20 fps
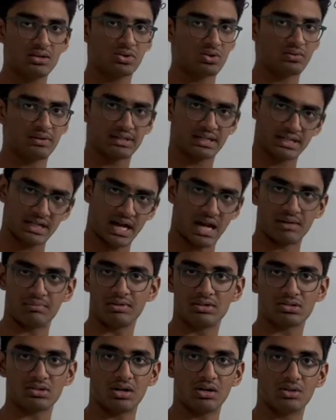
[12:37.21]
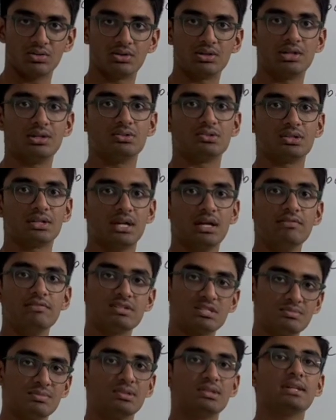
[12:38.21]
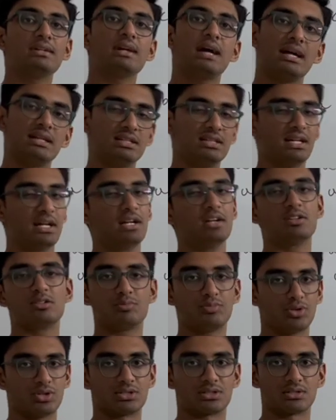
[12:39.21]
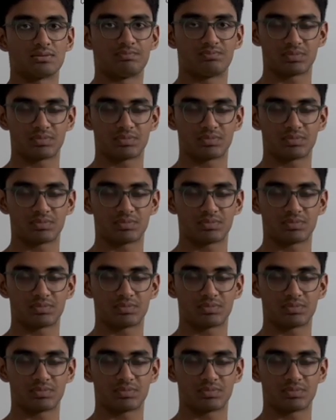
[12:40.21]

No, it can be solved only using A, which means that then it is both.